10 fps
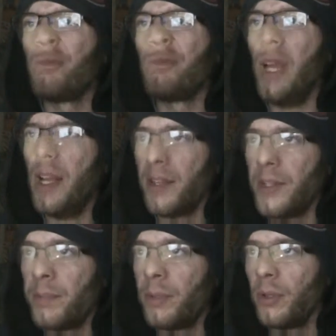Yeah, it
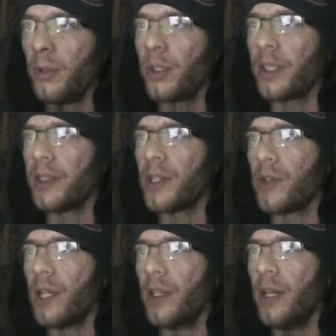is brewed in Oregon. It says
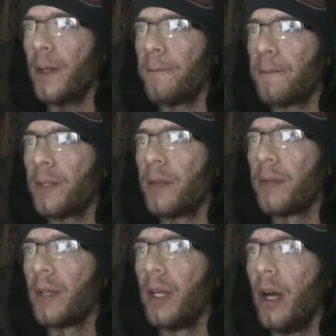right there.
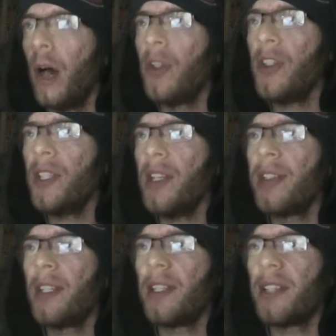Oh, this
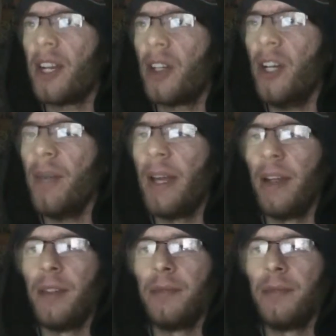says it's a cream ale.